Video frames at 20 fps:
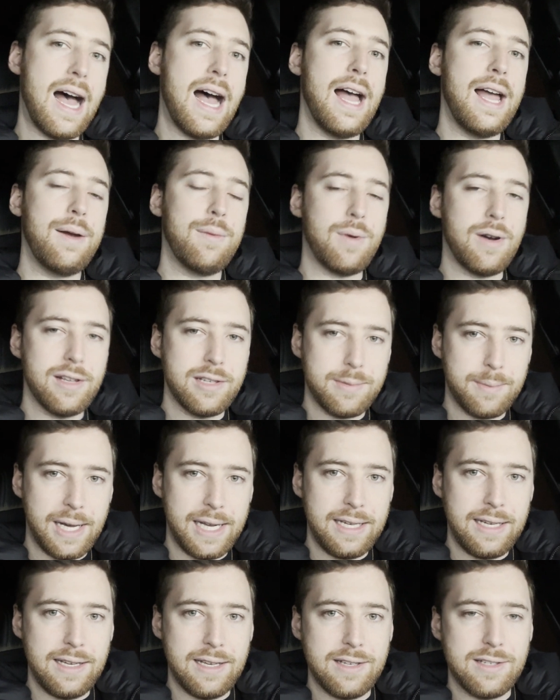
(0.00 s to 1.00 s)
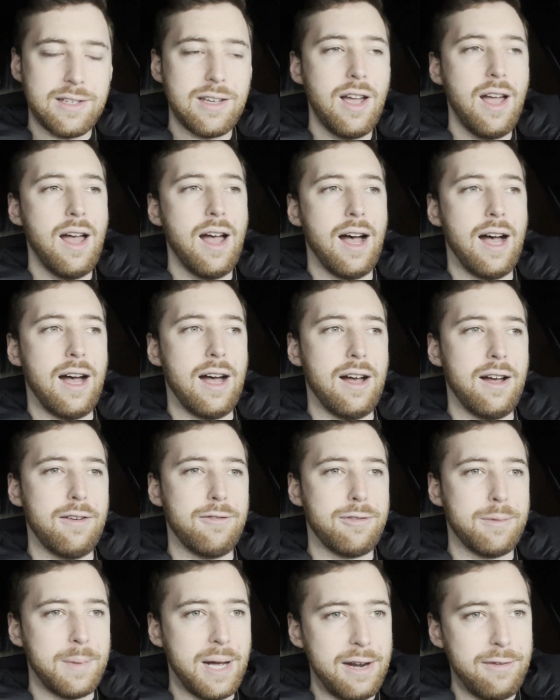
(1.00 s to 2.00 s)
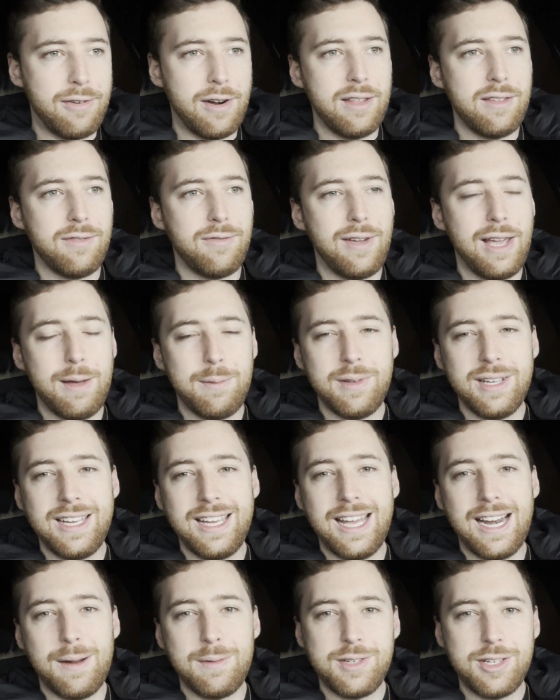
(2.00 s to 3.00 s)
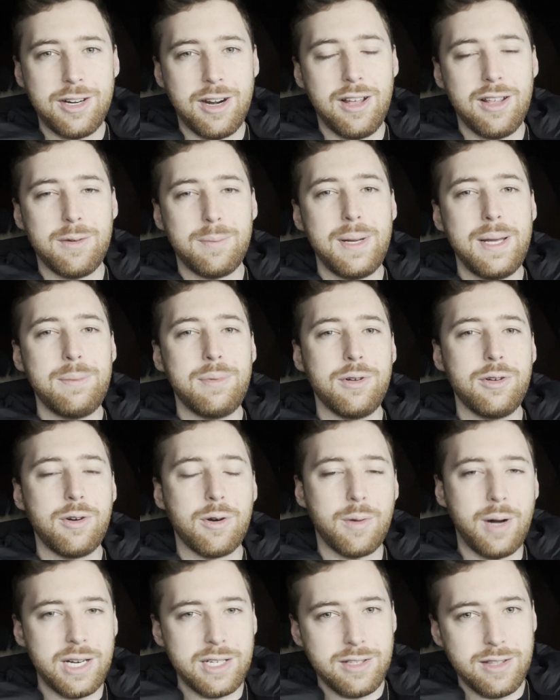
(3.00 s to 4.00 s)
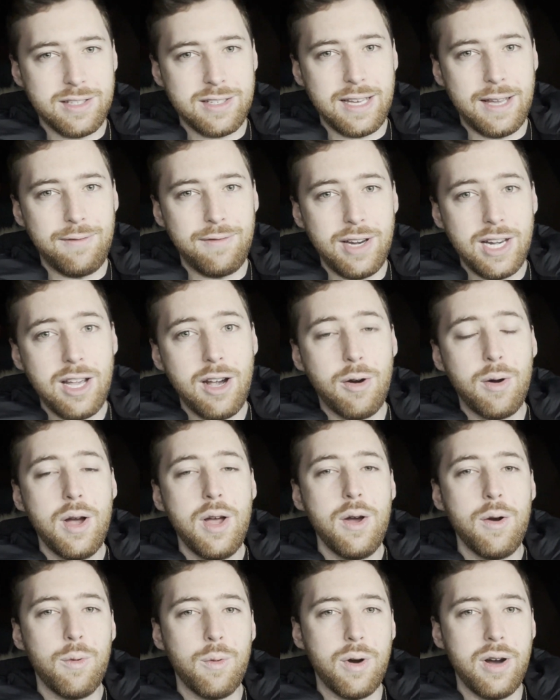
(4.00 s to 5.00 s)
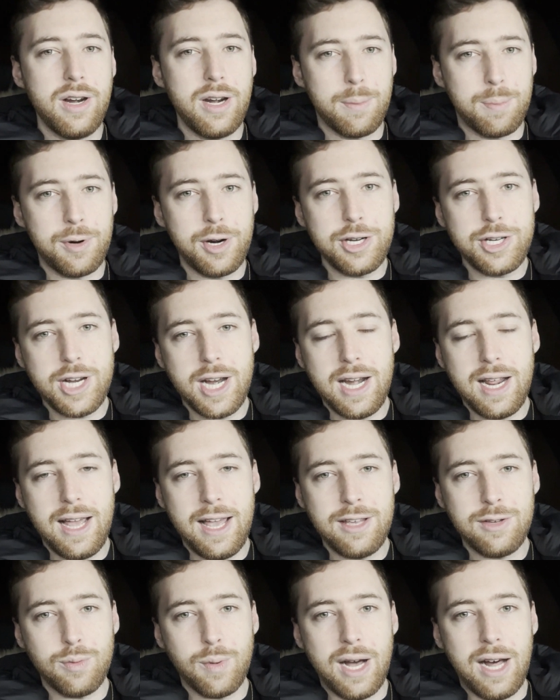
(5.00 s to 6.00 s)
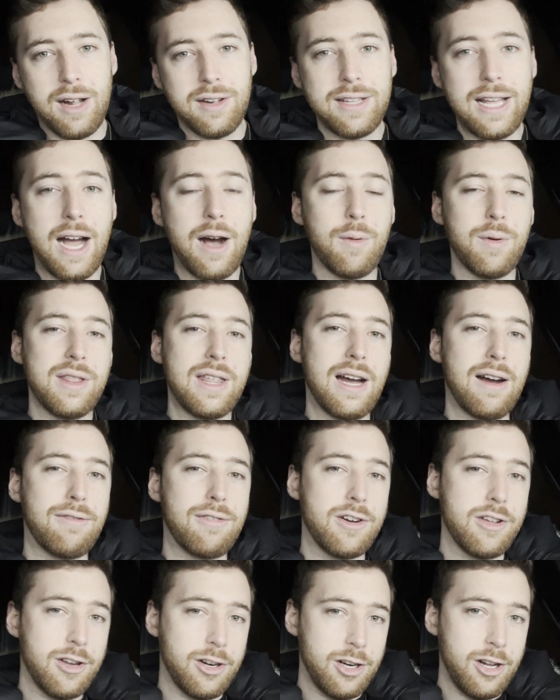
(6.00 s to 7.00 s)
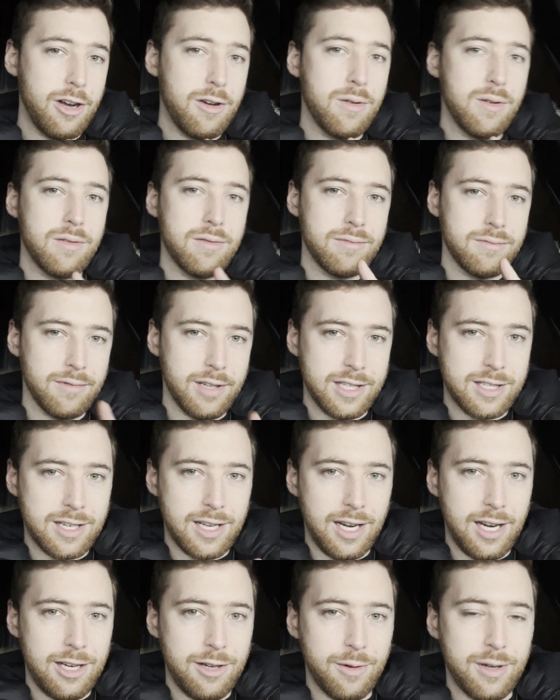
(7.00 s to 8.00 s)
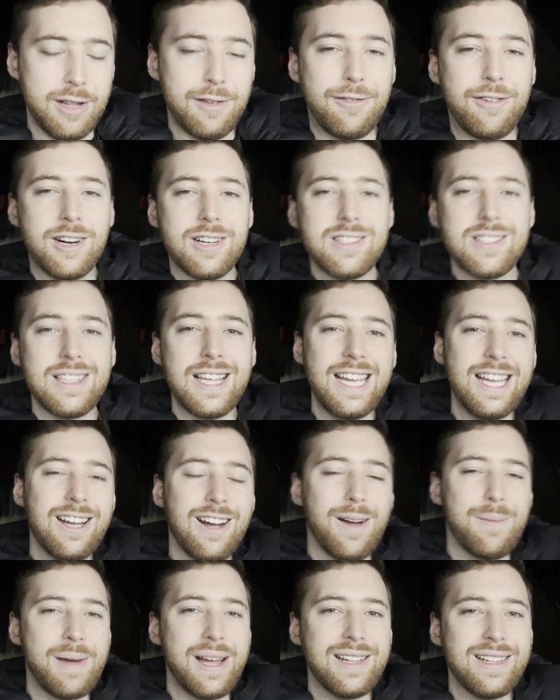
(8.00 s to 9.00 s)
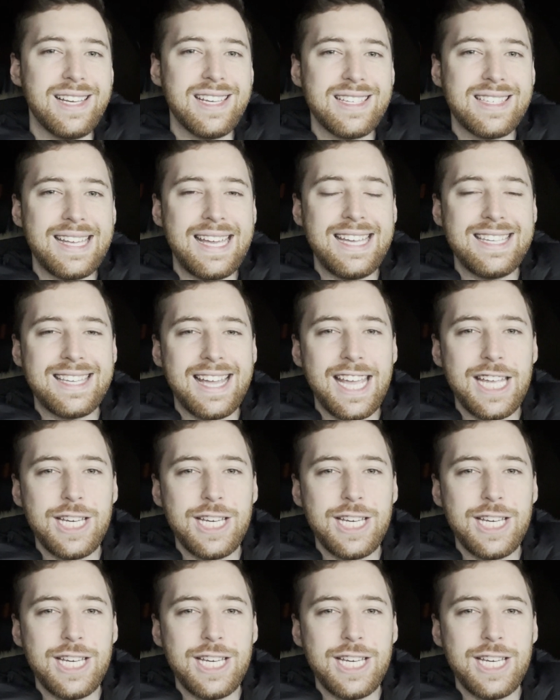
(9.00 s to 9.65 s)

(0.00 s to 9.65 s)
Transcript: I want some ideas for my friends and family, and I'm sure other people who are watching the same video would appreciate it as well. Now, without further ado, let's get into it. The first thing on my list is a